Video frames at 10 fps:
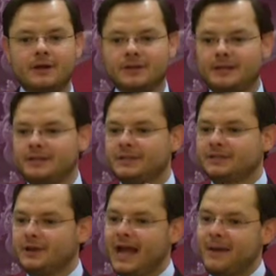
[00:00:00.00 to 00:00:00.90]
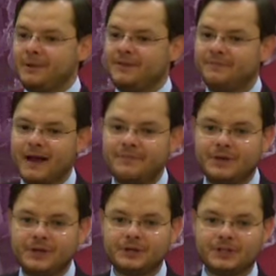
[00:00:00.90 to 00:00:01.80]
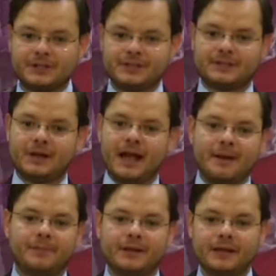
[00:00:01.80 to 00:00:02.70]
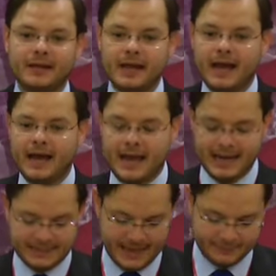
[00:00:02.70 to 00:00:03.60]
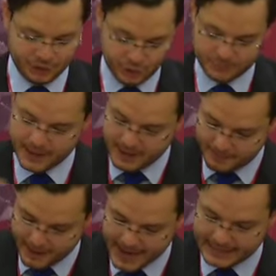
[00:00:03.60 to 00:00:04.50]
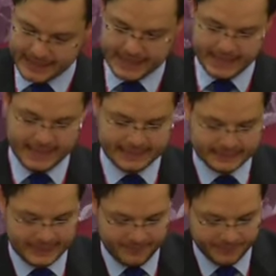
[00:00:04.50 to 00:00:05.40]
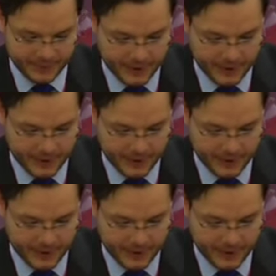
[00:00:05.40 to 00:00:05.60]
that this is going to happen in 5 years, that this is going to happen anytime soon. But it's a step